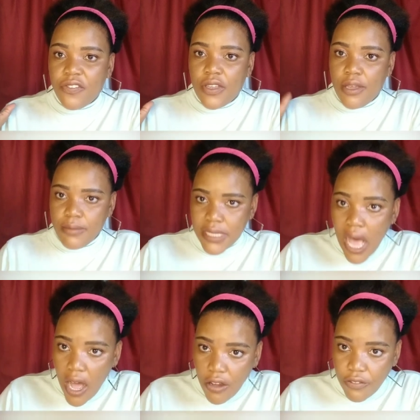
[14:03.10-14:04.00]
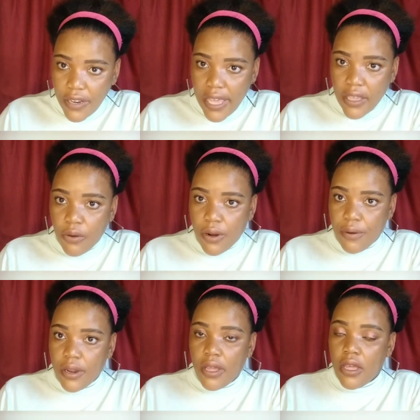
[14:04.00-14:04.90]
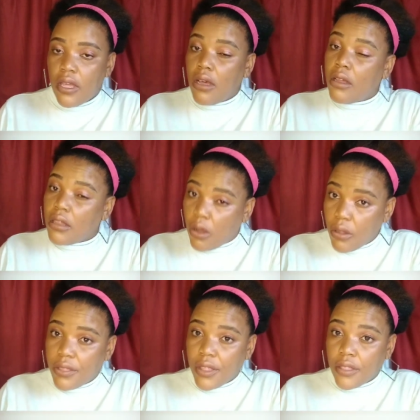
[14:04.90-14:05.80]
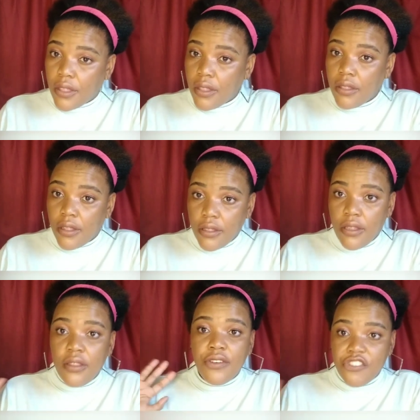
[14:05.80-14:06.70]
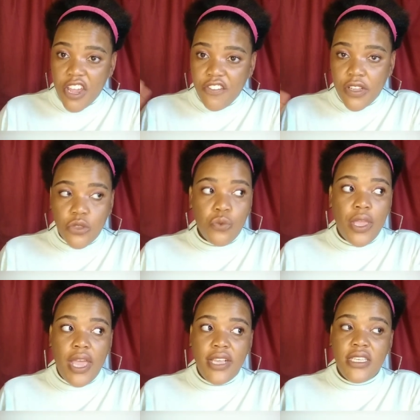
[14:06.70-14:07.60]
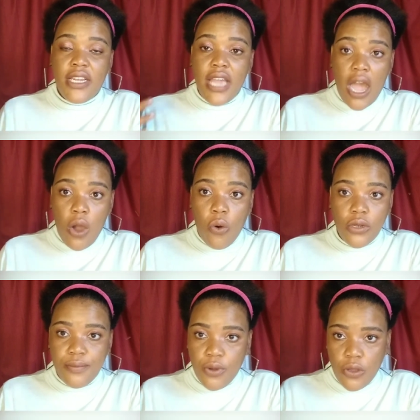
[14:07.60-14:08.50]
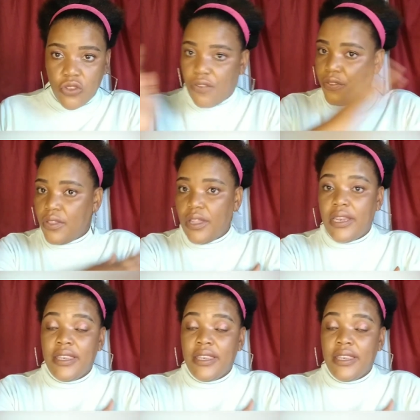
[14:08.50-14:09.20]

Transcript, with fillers: himself, like, all the, the, the, the, drivers were actually out because of the,